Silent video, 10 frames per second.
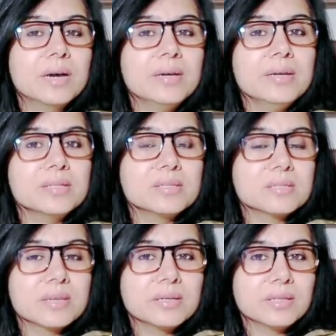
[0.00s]

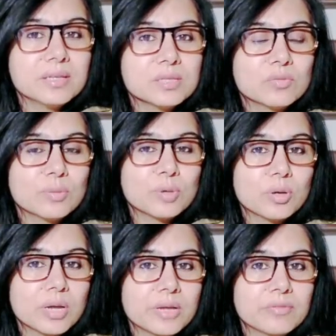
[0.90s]
unnecessary things from
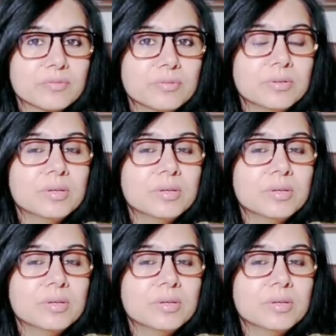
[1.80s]
your life